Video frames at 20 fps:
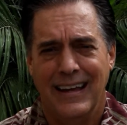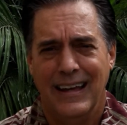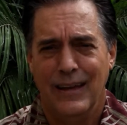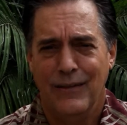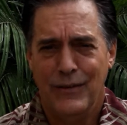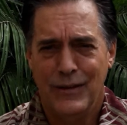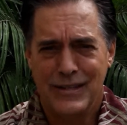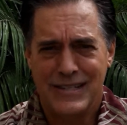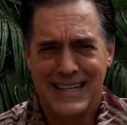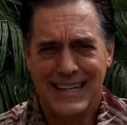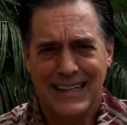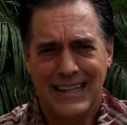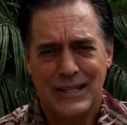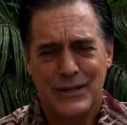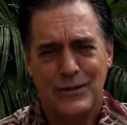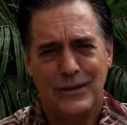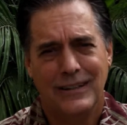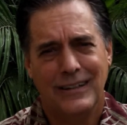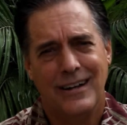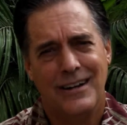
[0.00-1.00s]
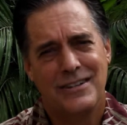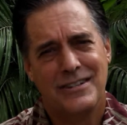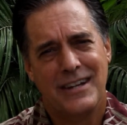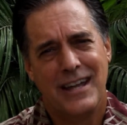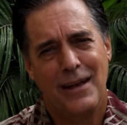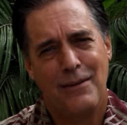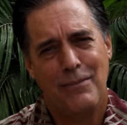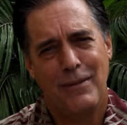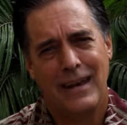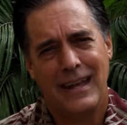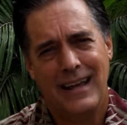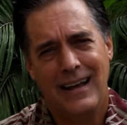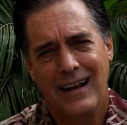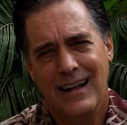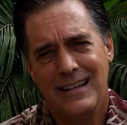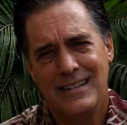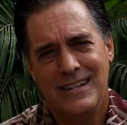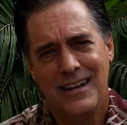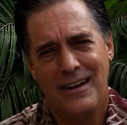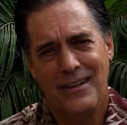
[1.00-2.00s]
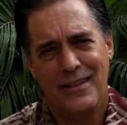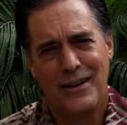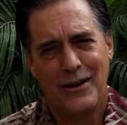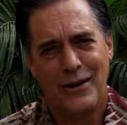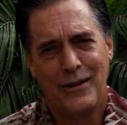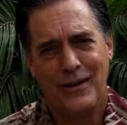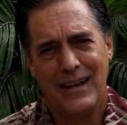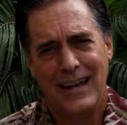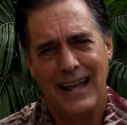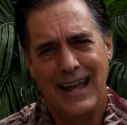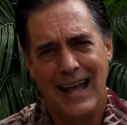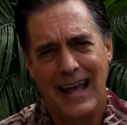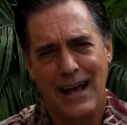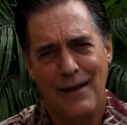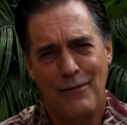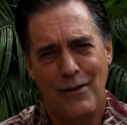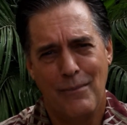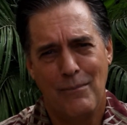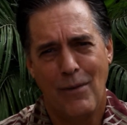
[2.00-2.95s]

if you sell it to a large company, odds are they're going to have a